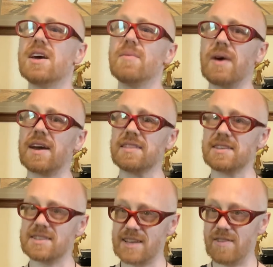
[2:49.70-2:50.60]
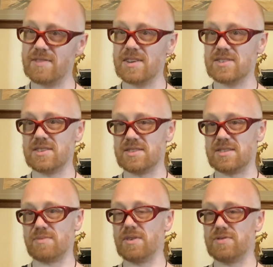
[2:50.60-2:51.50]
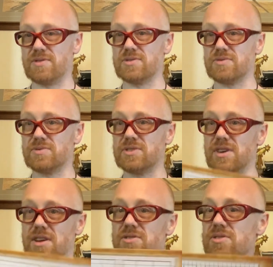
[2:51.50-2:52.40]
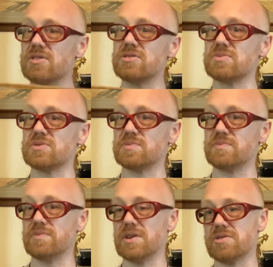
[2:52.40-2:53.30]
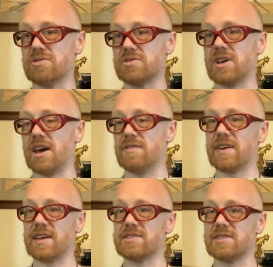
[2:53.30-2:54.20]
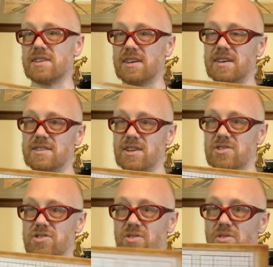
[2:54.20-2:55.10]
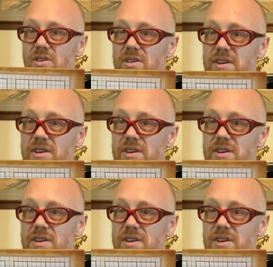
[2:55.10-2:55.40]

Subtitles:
back in the 70s, and so when it first was introduced kind of like as like a dungeon crawl and